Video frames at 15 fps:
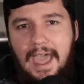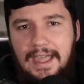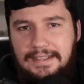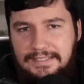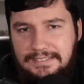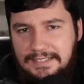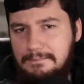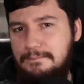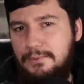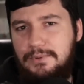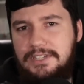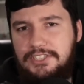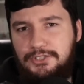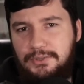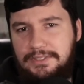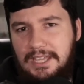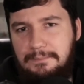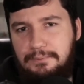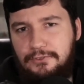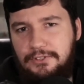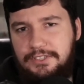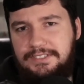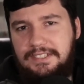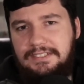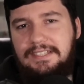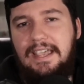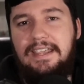At some point during that process,